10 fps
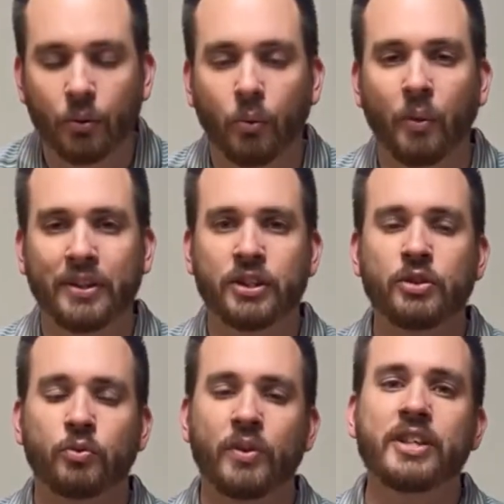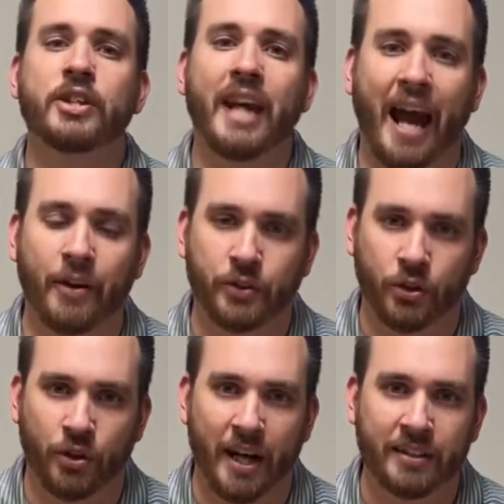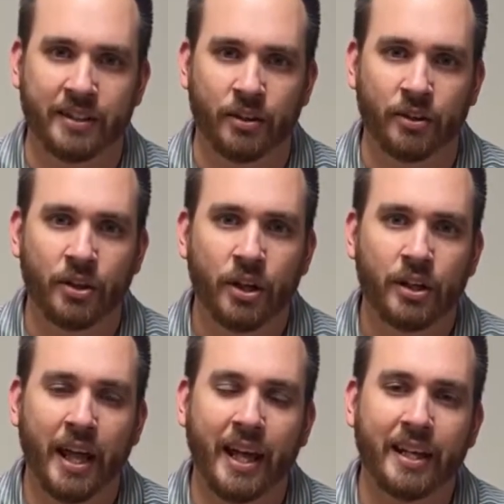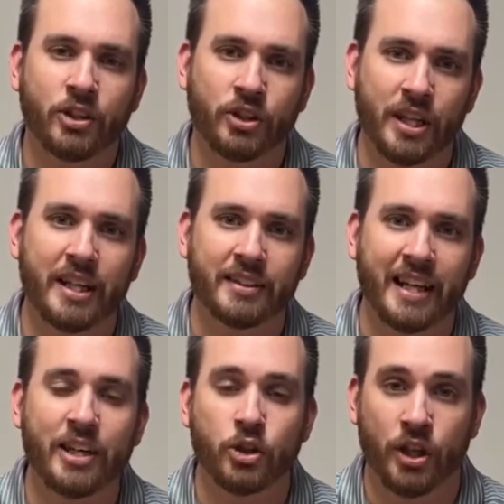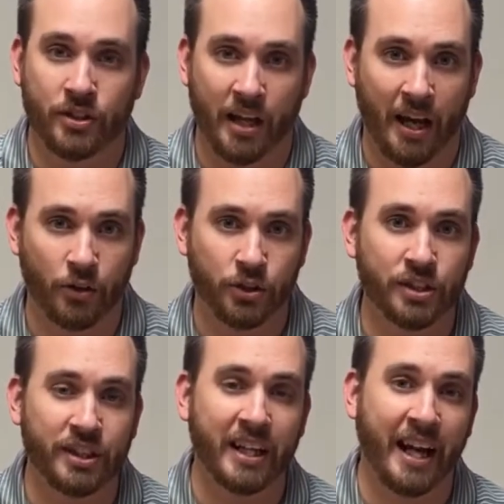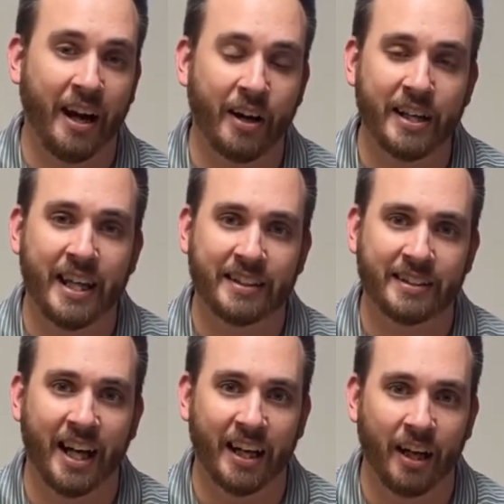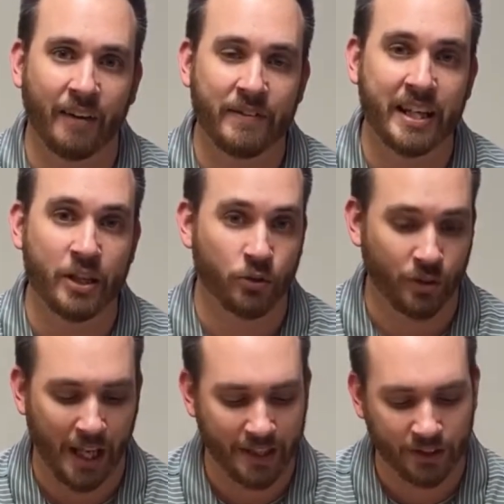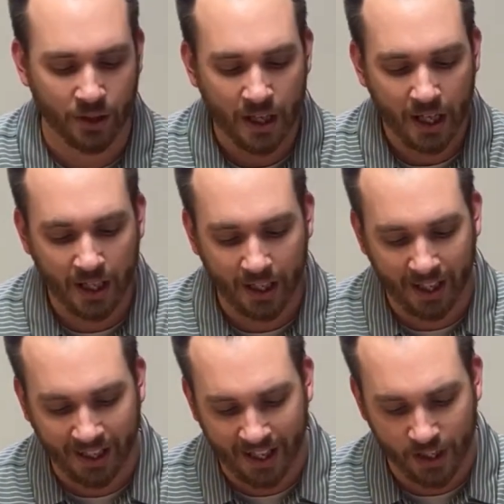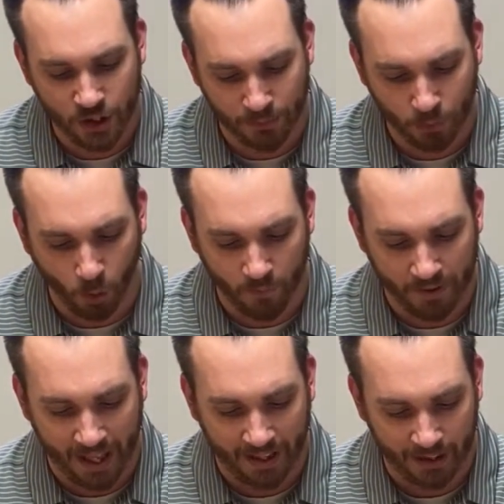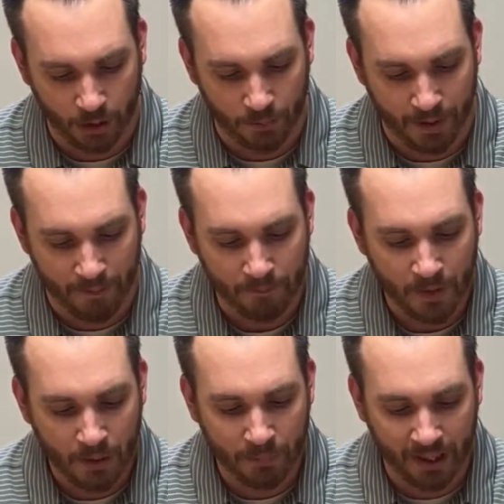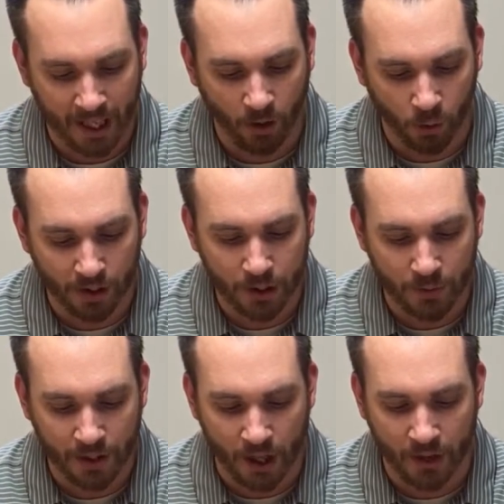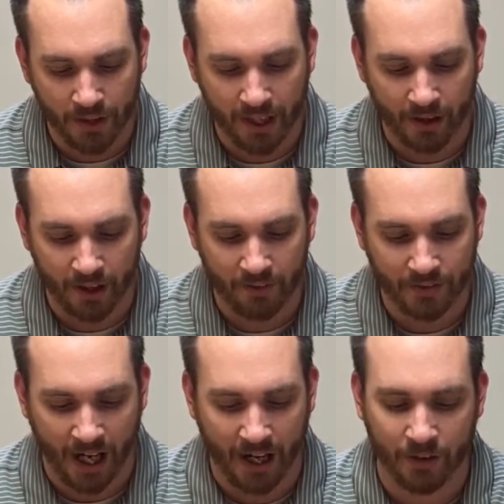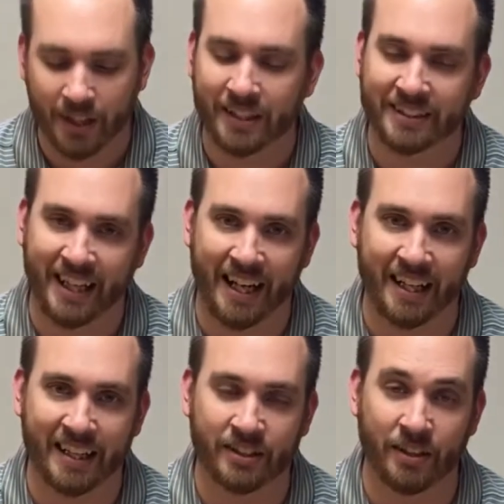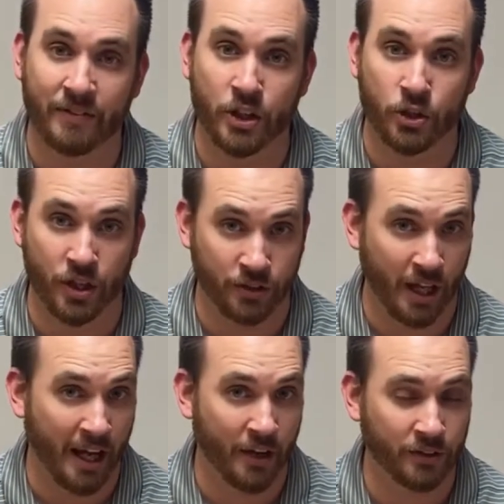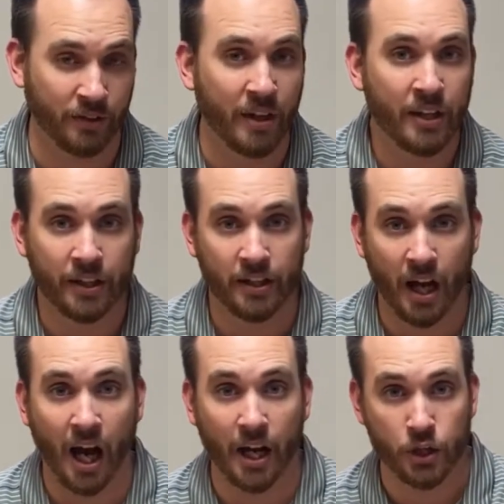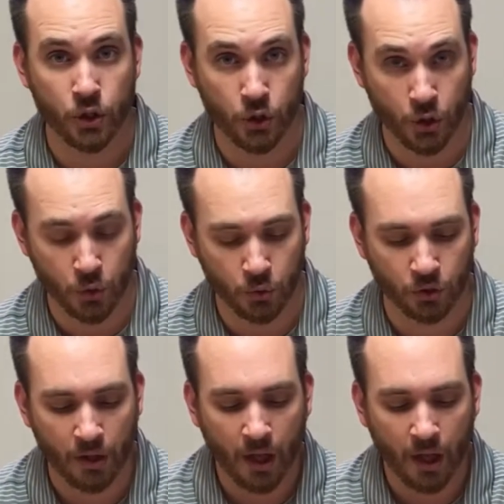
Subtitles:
what she's reaching out to Christ here, that she is a Gentile. She's in an area that's not of the Israelites. And I kind of jumped over that a little bit. But not only do we know the area of Tyre and Sidon is of the Gentiles, of the non-Jews,